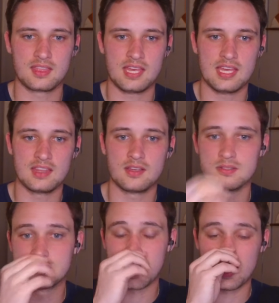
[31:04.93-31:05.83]
hit
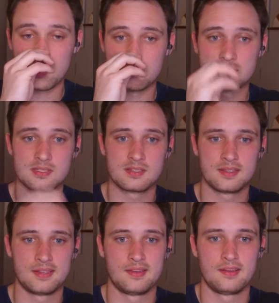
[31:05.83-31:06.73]
those dimes
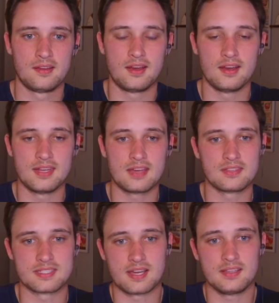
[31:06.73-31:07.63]
down
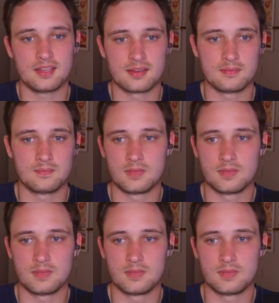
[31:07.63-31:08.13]
the sideline.